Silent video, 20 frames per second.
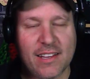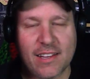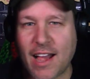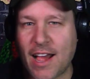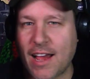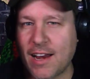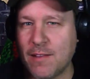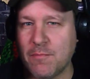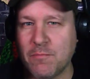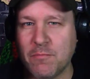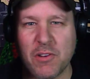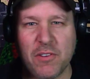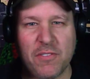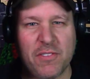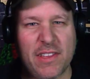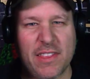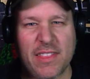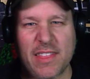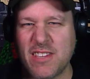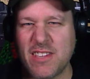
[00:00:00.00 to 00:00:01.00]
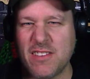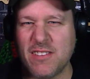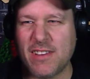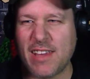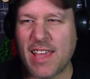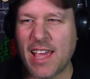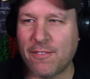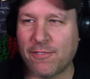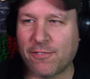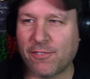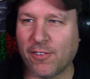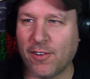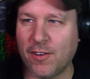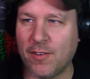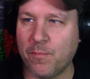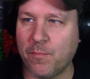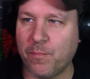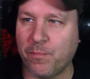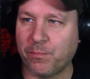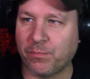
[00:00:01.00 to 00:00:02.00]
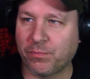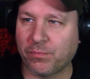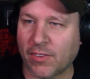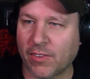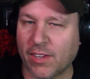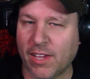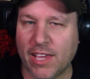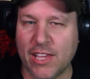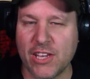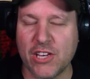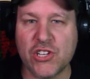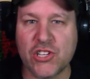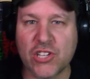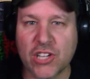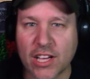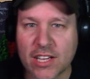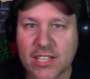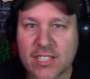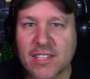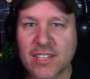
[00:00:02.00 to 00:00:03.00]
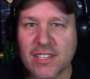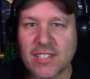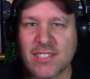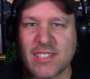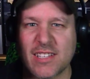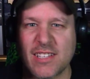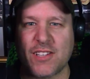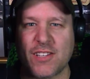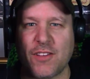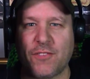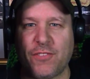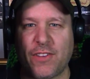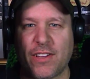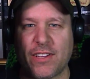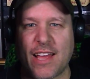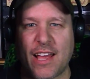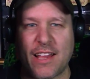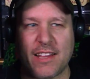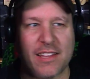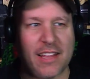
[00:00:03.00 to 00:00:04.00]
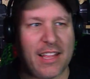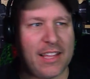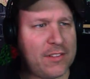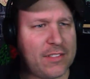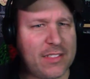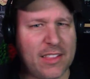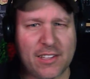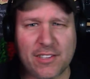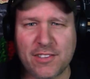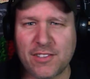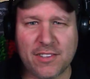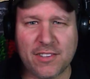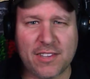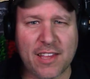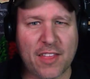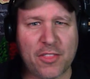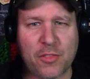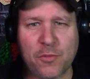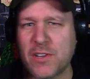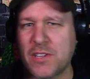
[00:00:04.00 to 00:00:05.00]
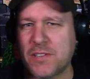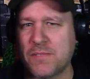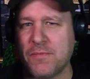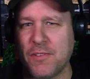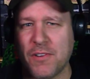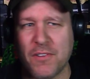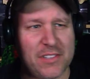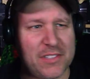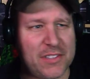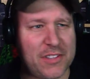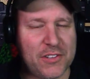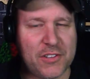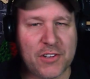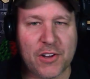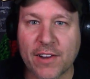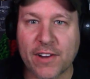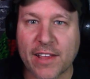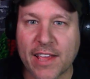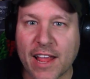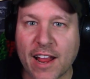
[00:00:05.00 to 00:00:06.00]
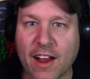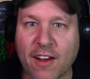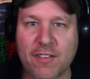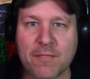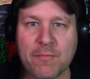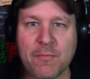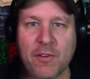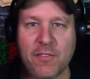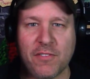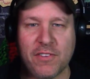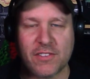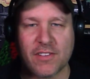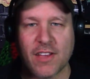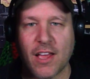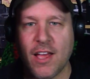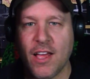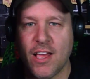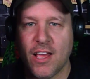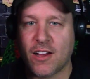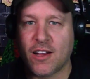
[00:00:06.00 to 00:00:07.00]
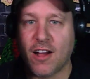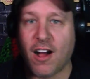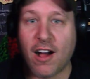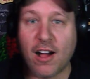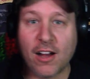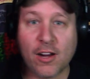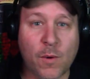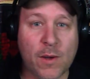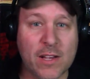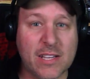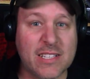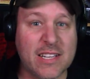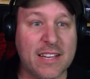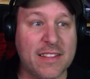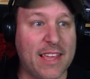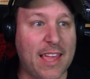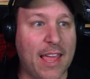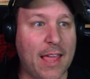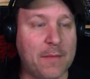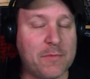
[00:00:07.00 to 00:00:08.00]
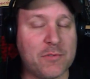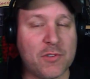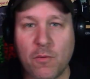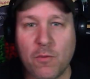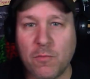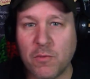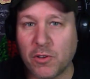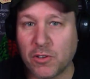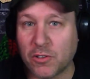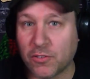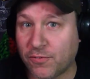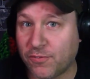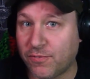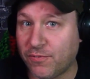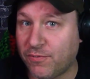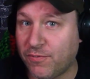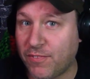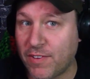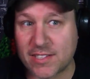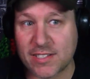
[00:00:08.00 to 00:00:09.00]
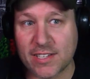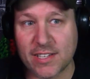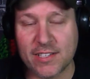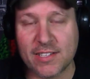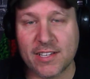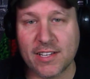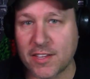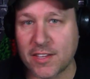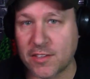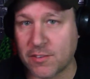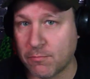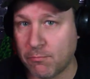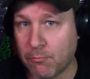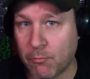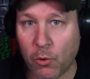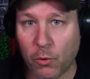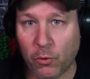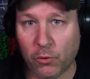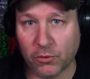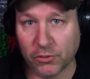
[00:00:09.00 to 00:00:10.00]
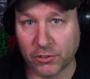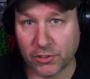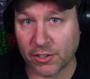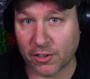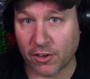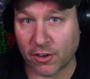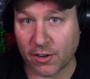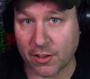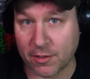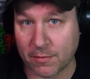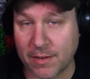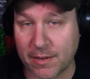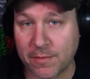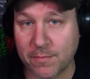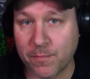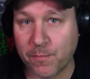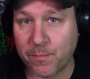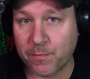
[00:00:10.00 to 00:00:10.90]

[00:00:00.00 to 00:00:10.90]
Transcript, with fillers: kind of movie that you get from Injustice and stuff like that, like the Death Wish movies, the Dirty Harry movies. Conquest of the Apes almost fits into this mold, you know what I mean?